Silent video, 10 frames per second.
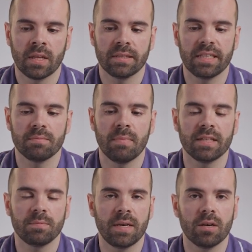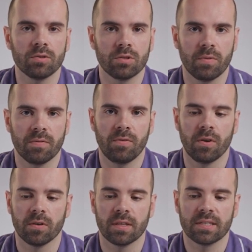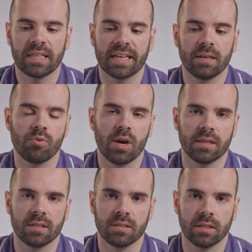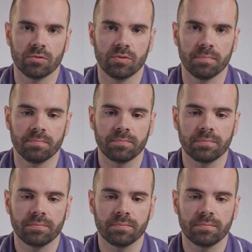This might be also referred as tachybrady syndrome.